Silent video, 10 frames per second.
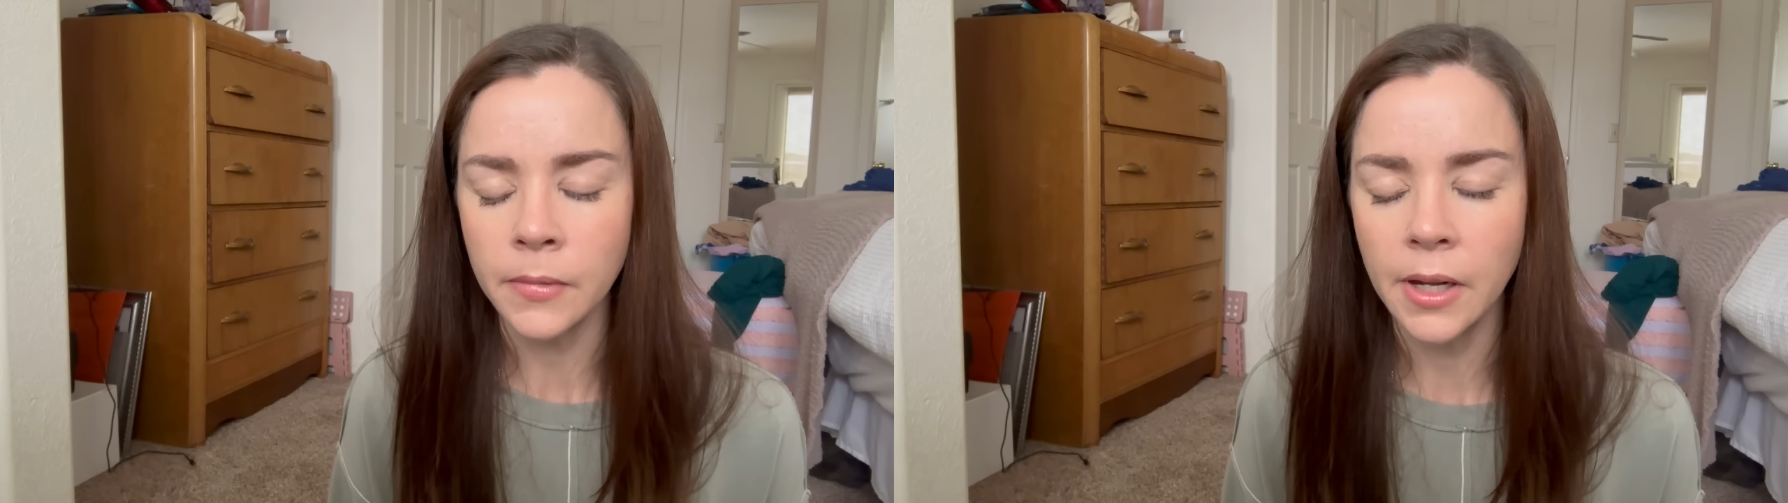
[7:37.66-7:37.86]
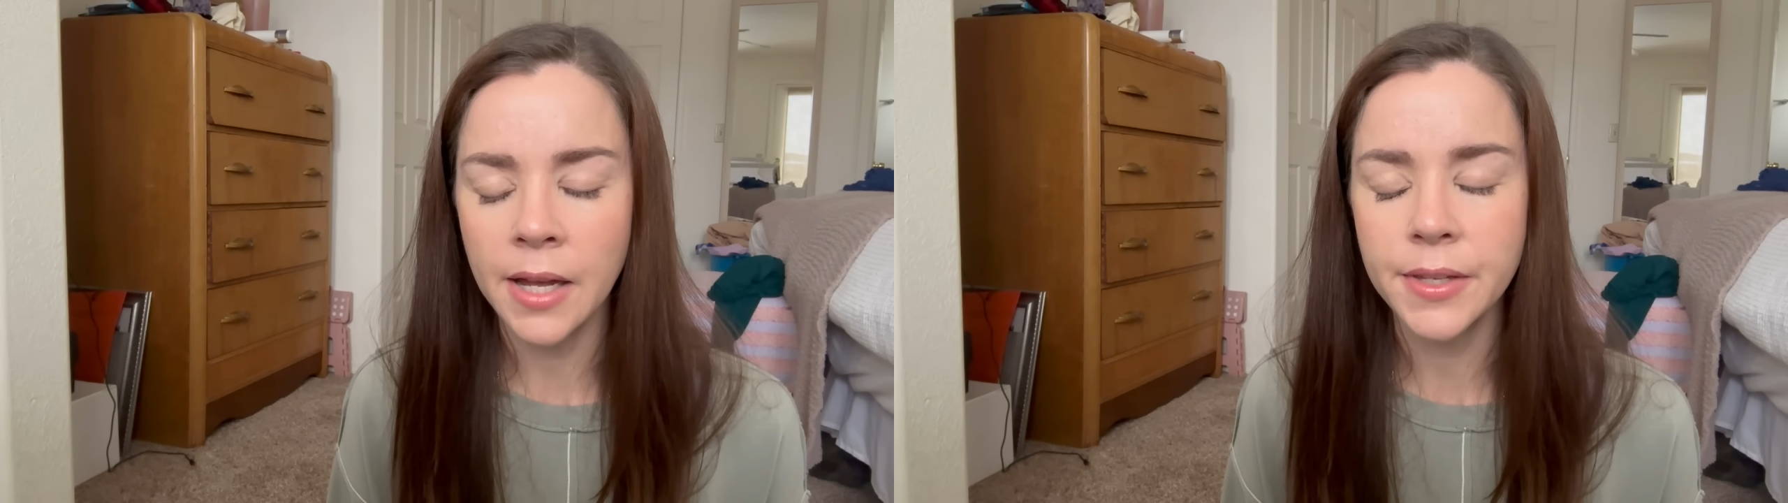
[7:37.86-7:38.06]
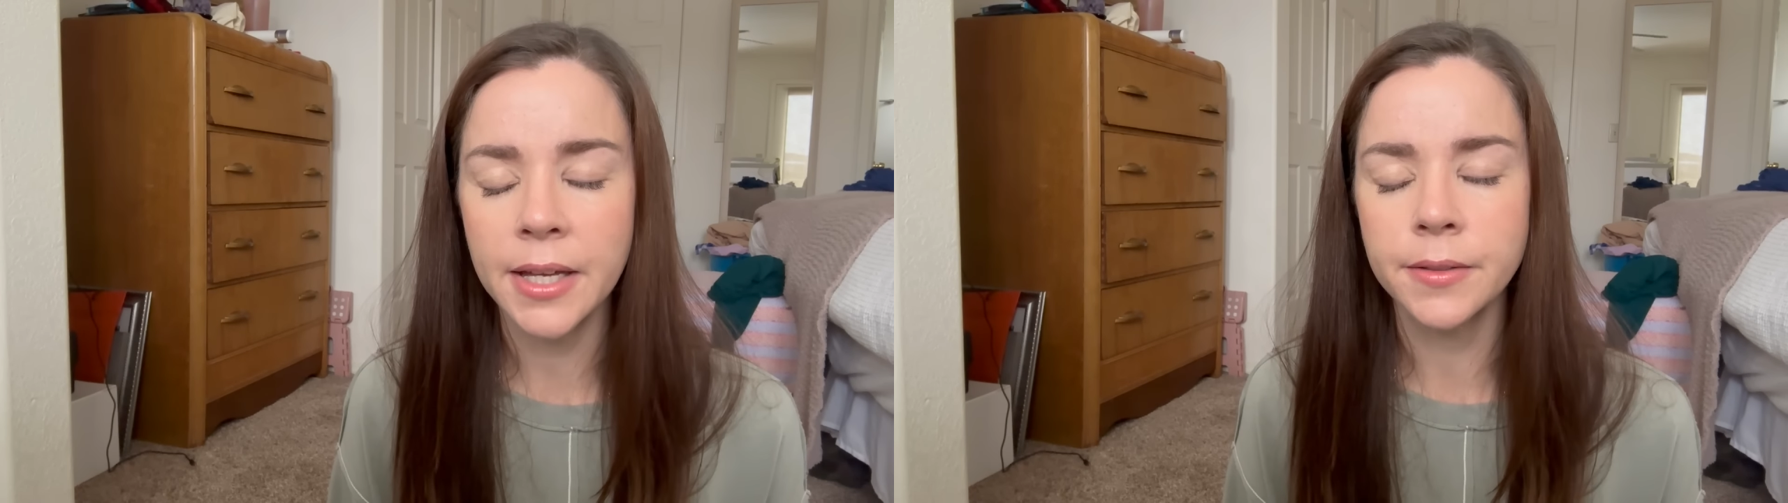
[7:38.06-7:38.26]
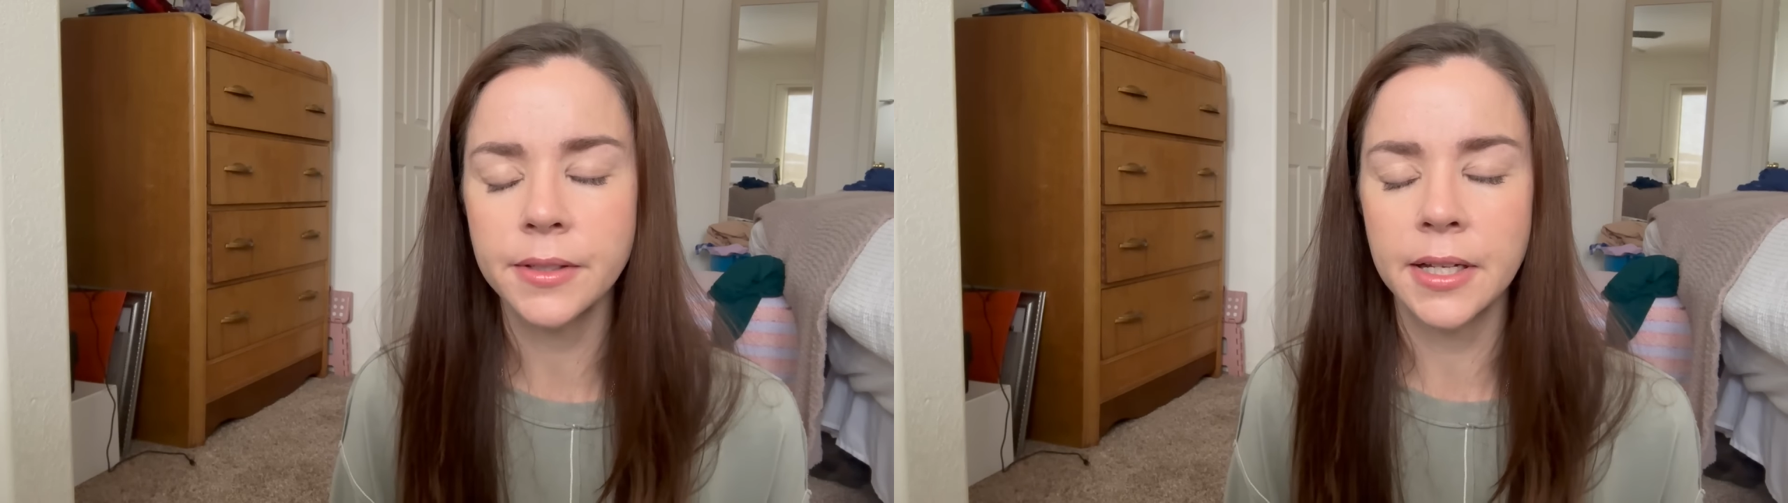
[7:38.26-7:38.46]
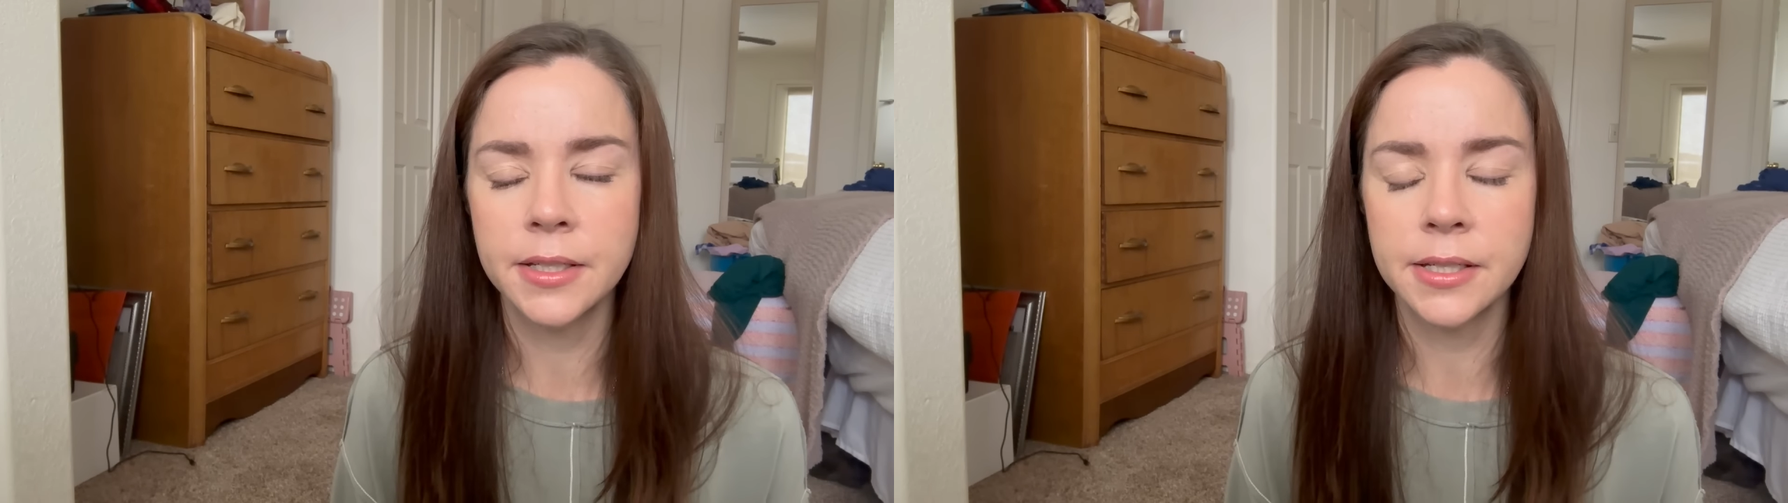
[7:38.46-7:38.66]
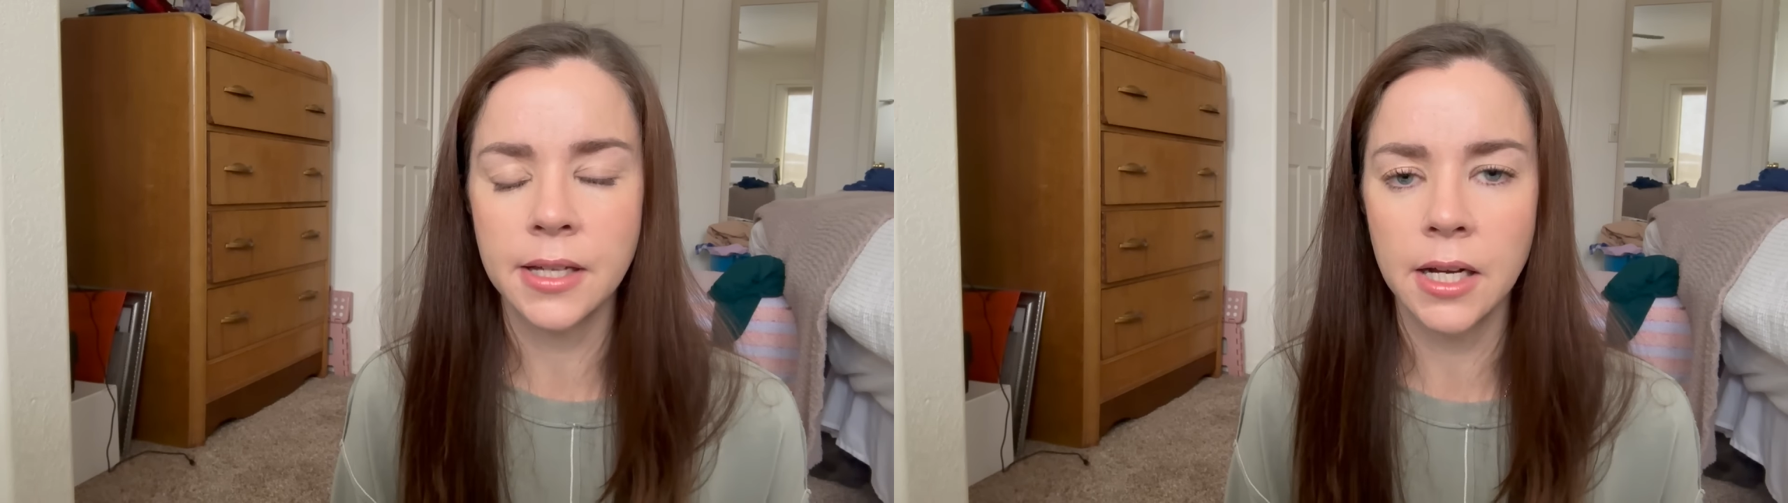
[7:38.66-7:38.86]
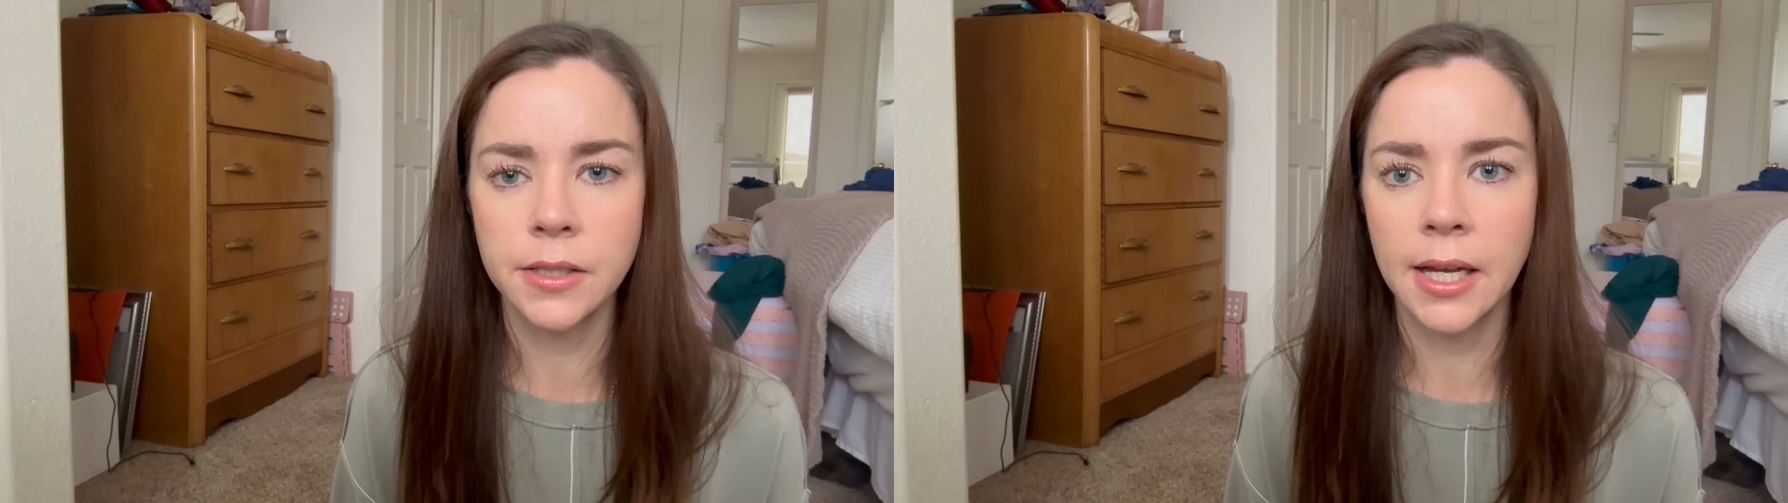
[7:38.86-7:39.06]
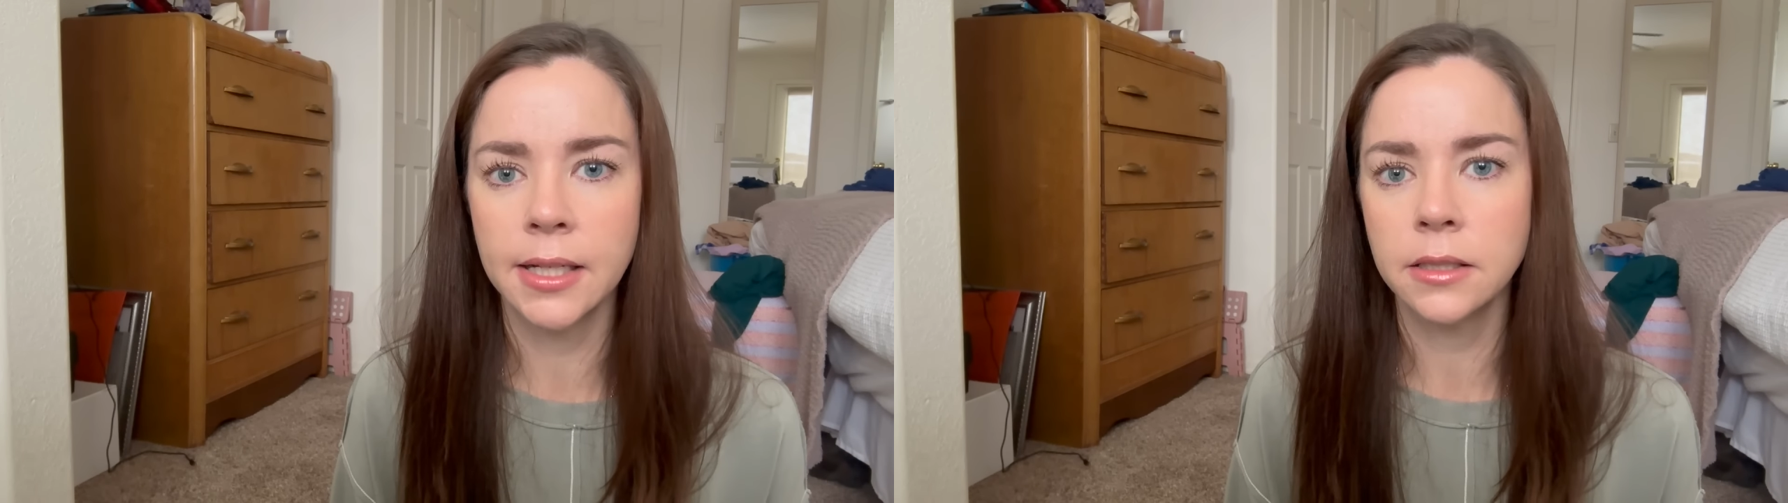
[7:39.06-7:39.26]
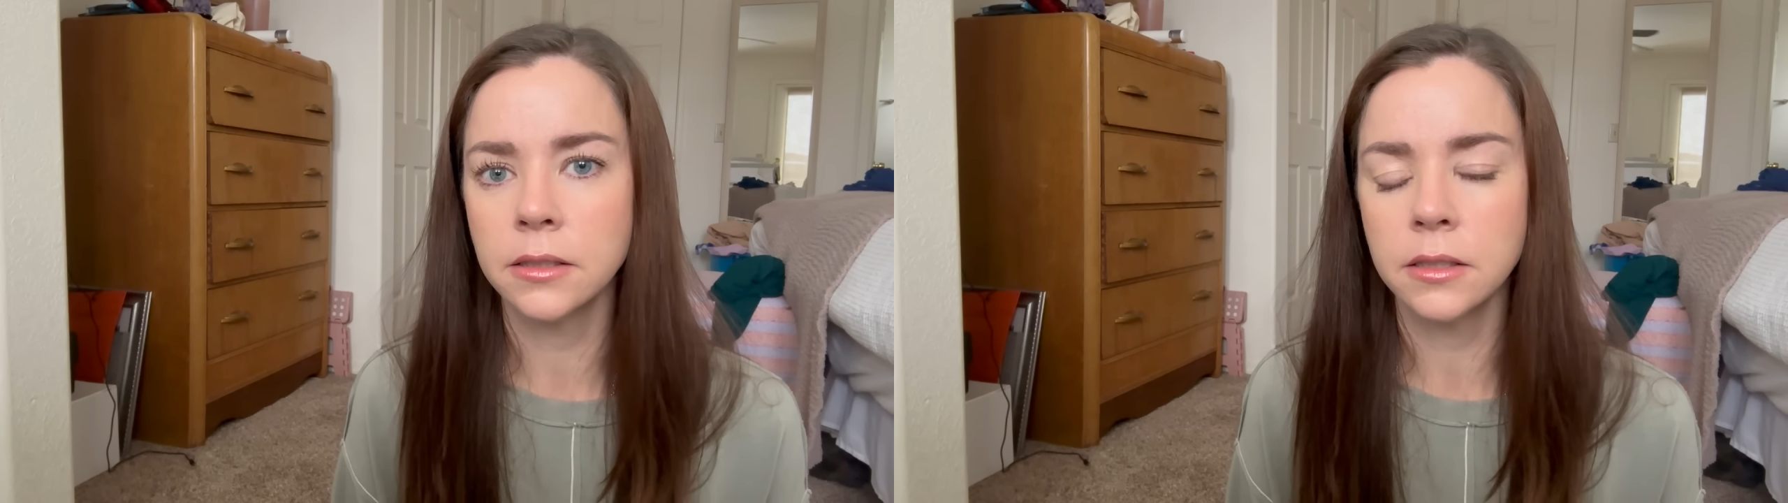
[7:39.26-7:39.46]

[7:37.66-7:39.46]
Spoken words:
And then they decide, like,